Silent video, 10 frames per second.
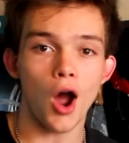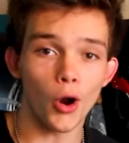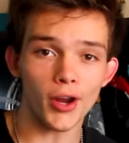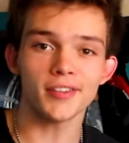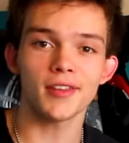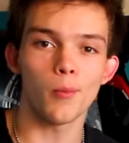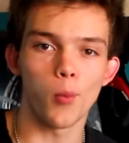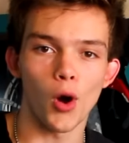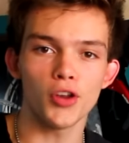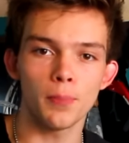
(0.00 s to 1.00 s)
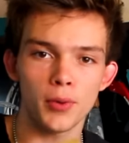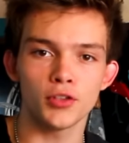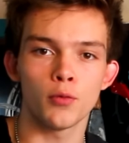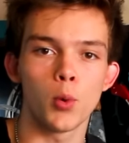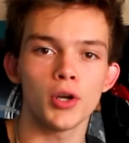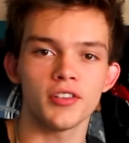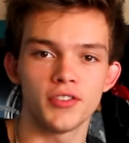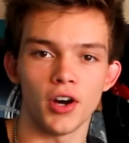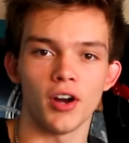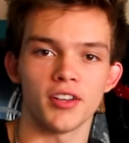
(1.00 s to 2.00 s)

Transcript: Okay, step one, the piece of wood is done.